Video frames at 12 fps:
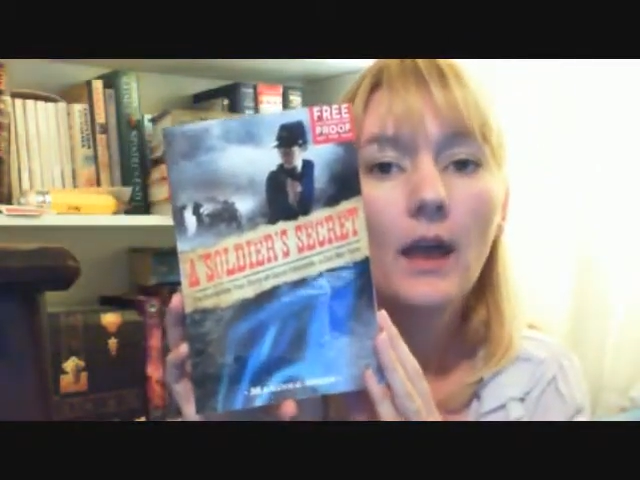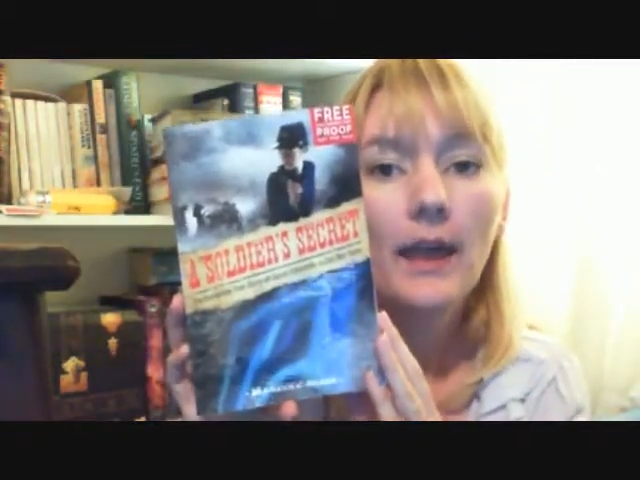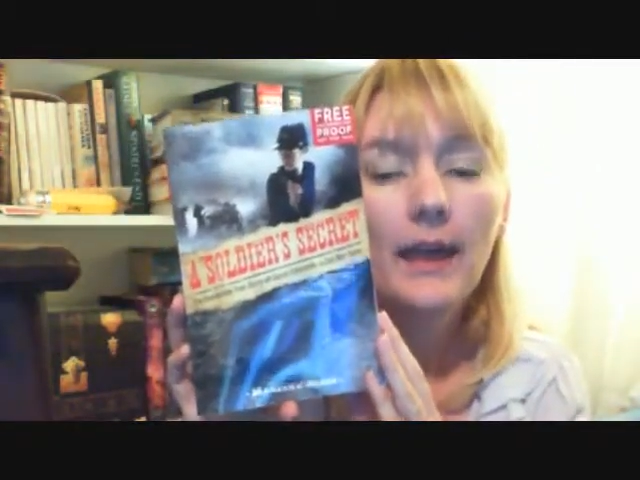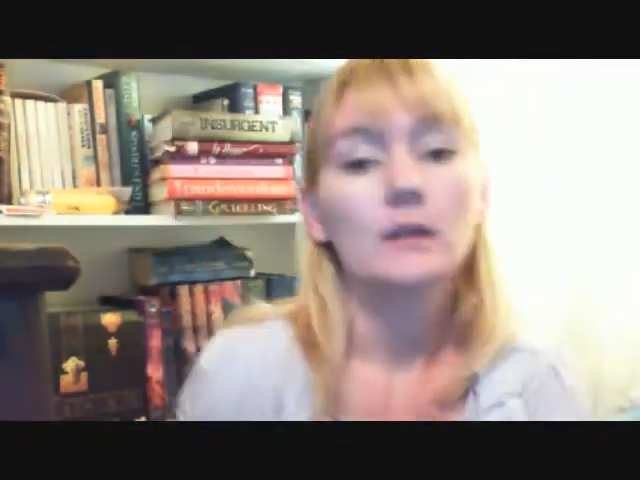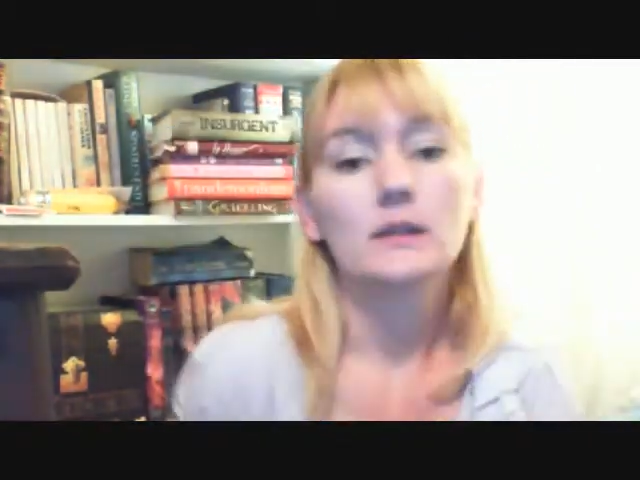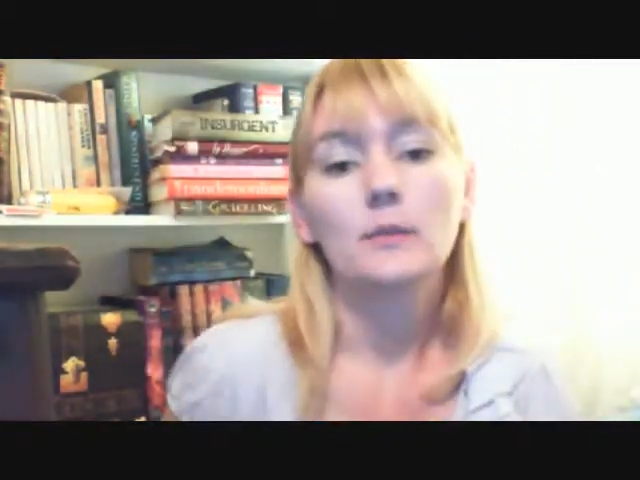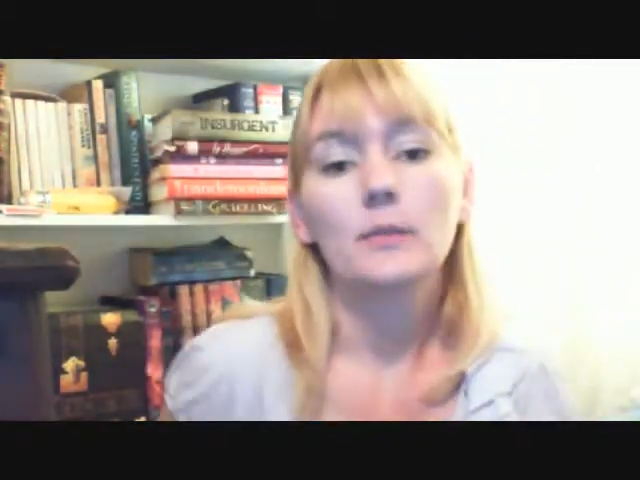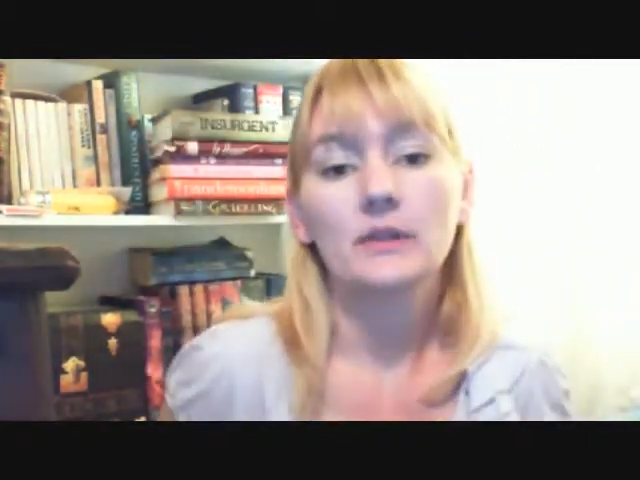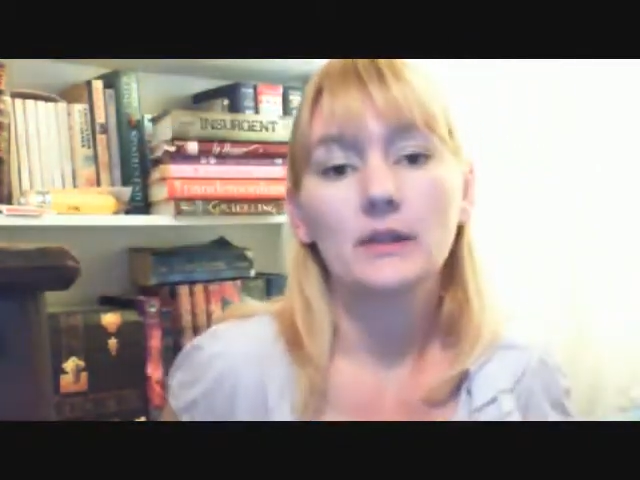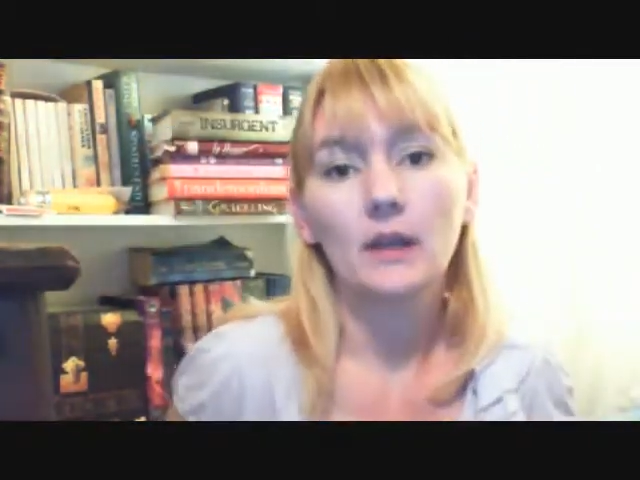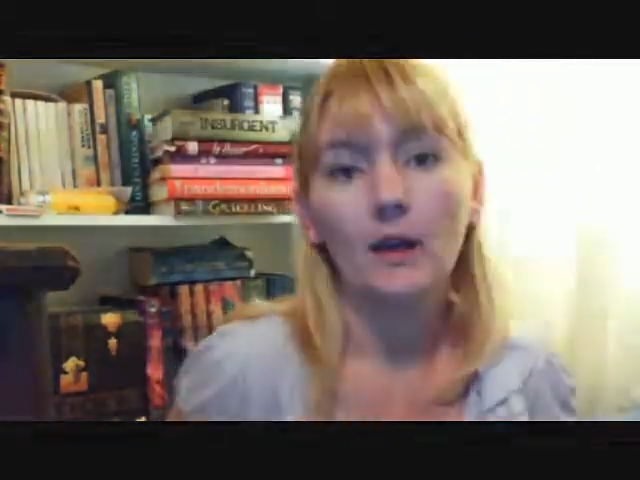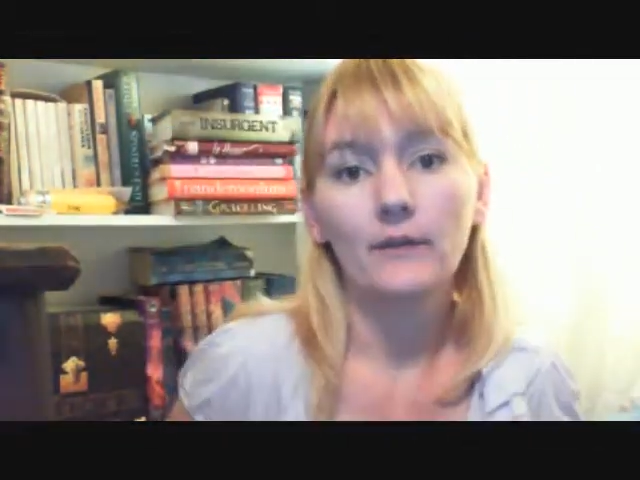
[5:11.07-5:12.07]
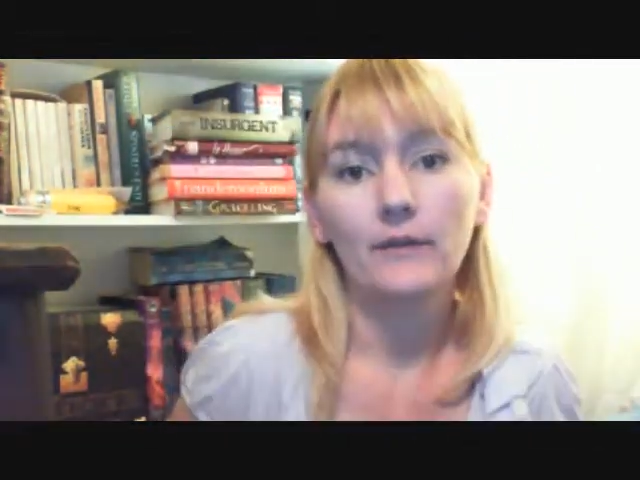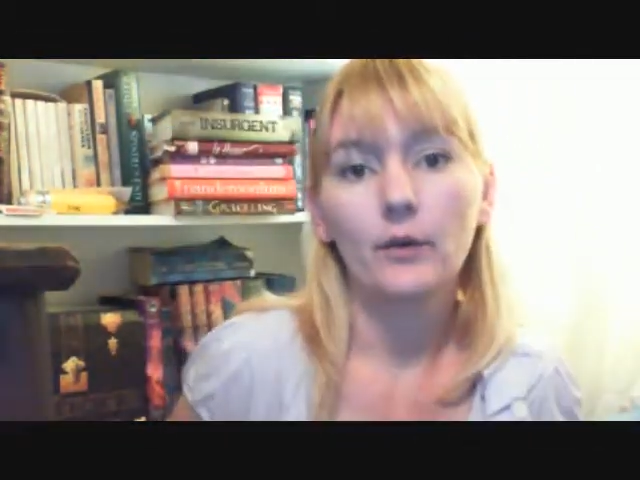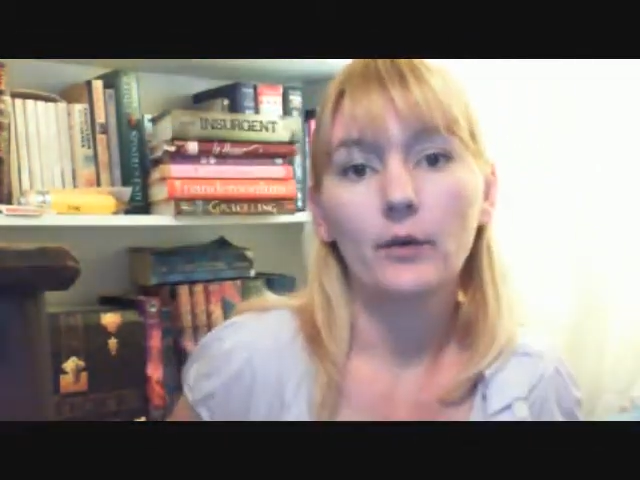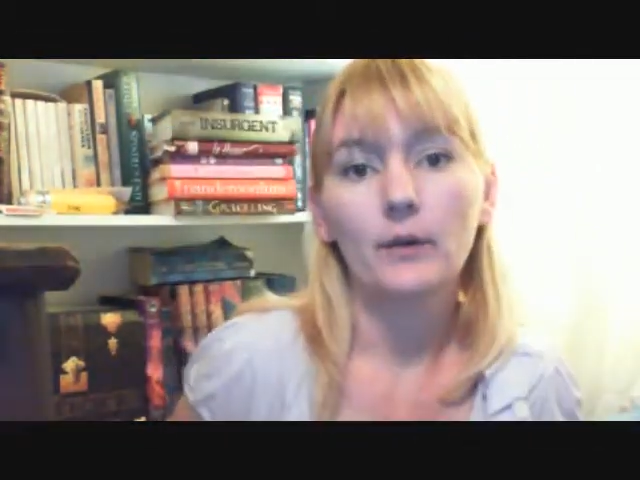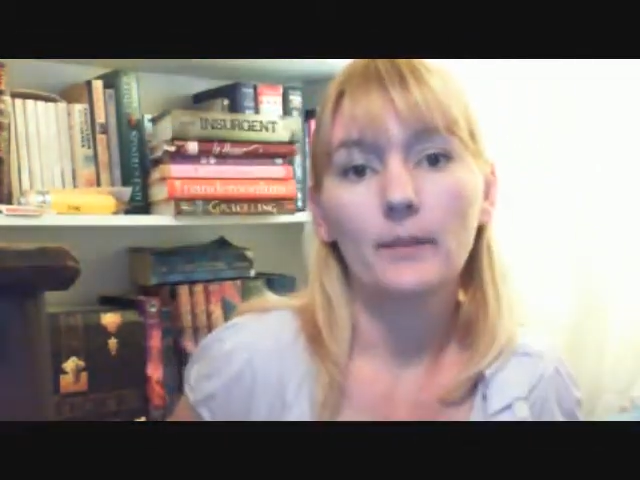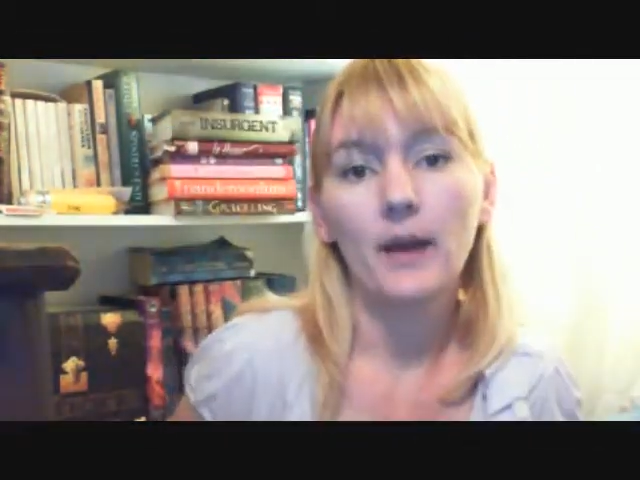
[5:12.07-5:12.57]
And some books I got
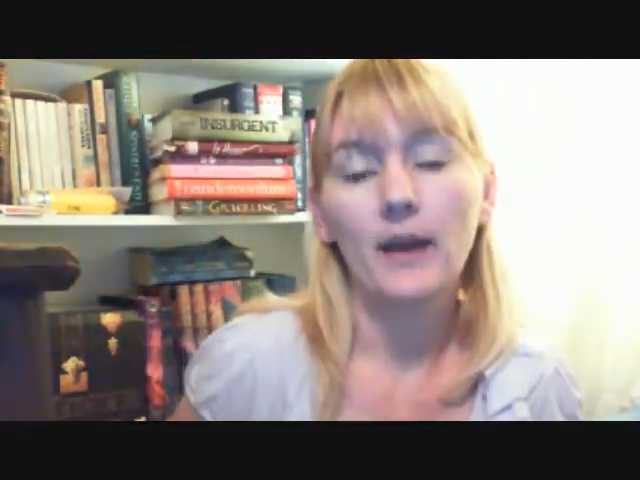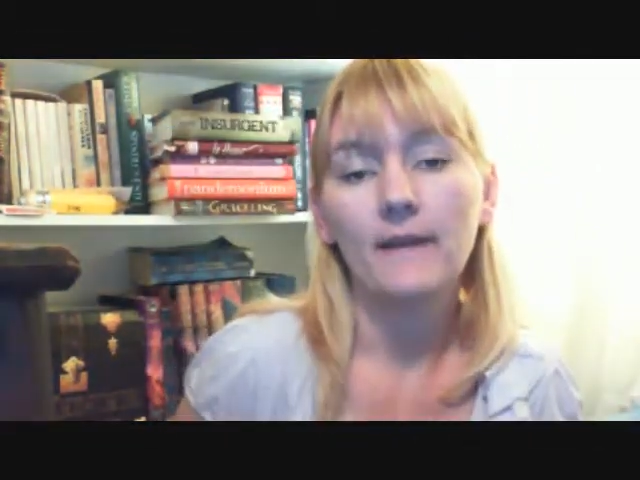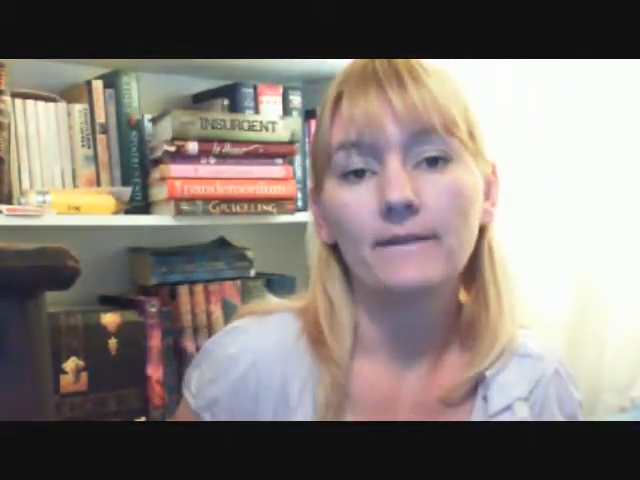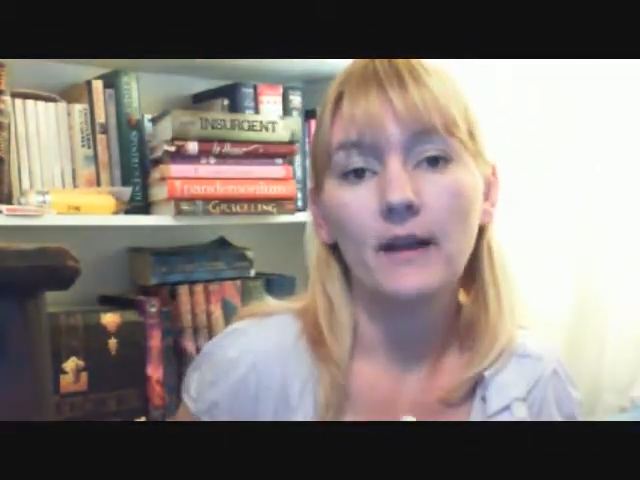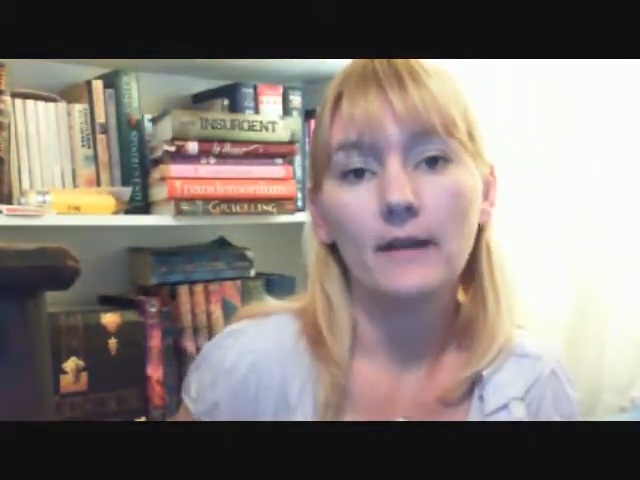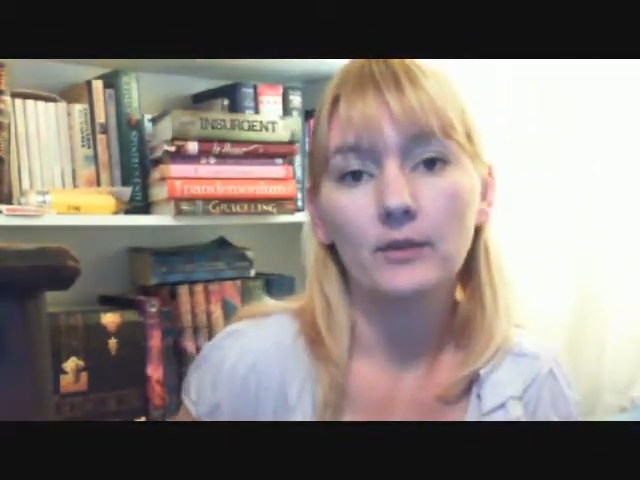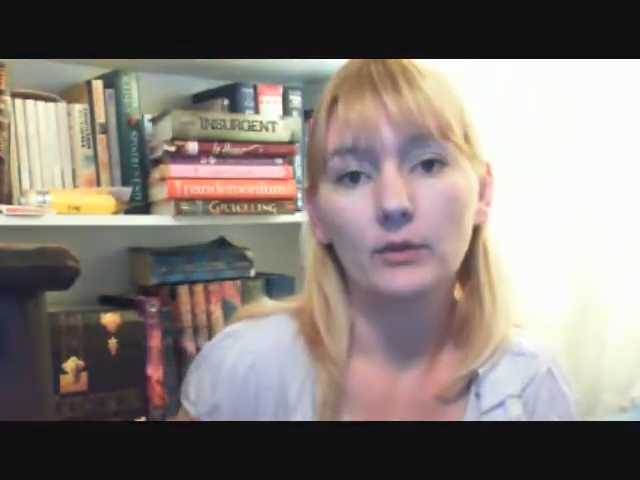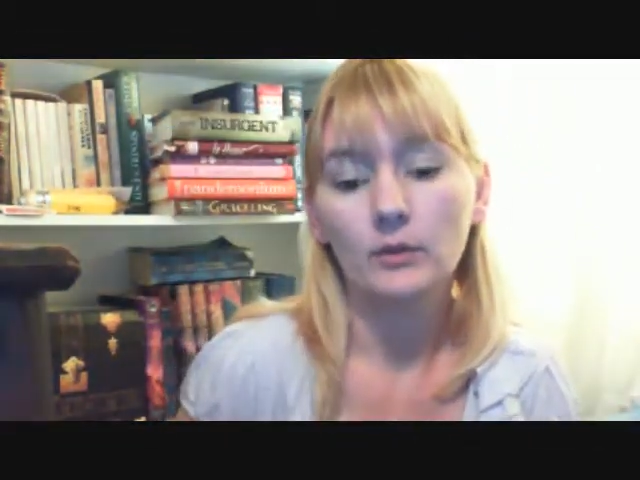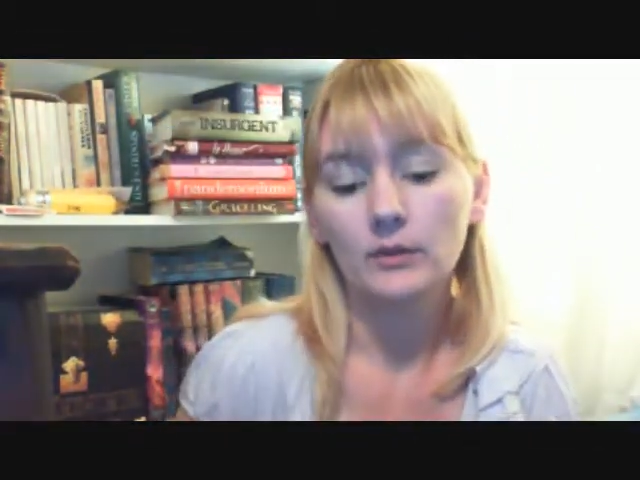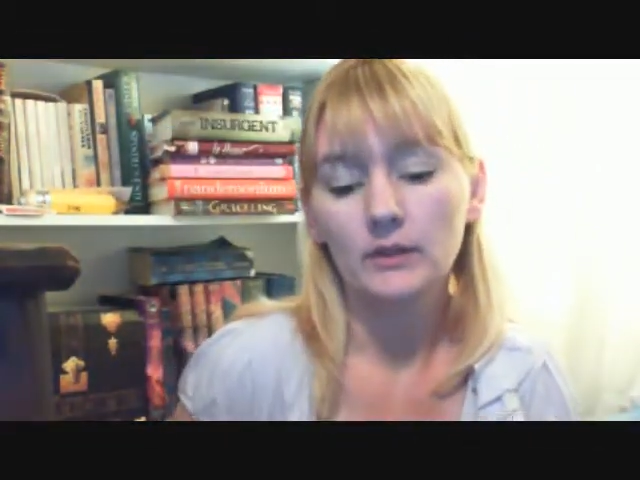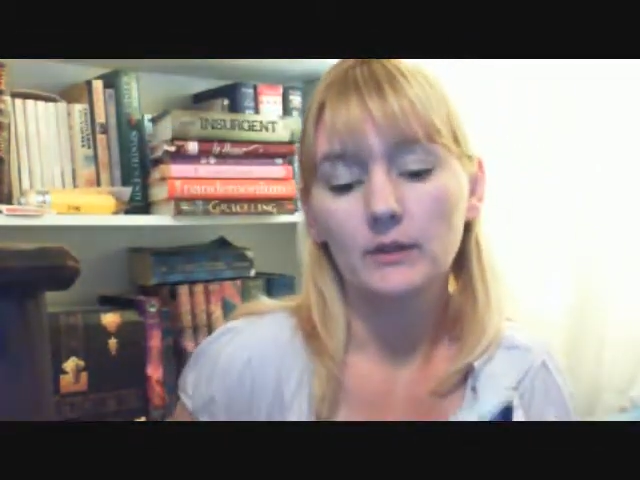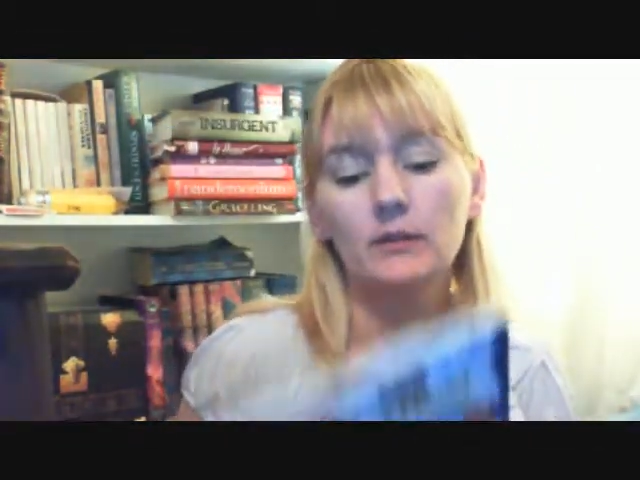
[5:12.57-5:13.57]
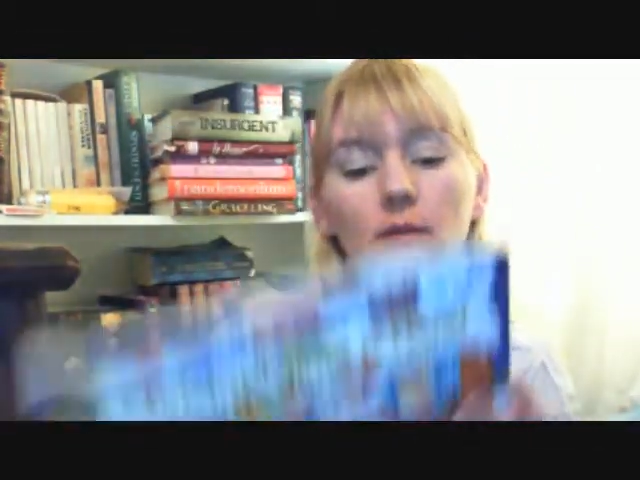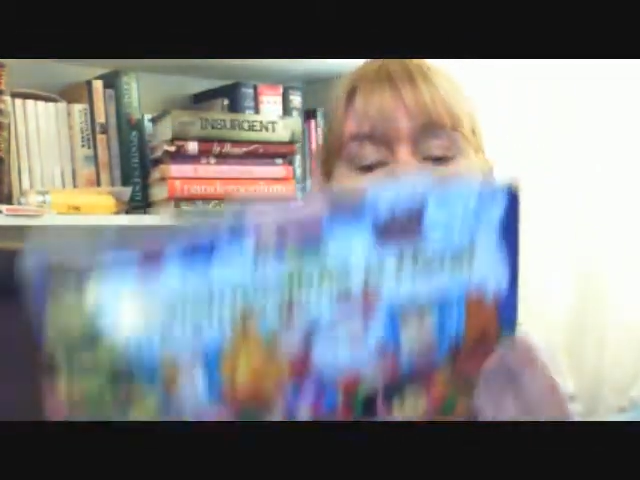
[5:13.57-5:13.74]
for my five-year-old.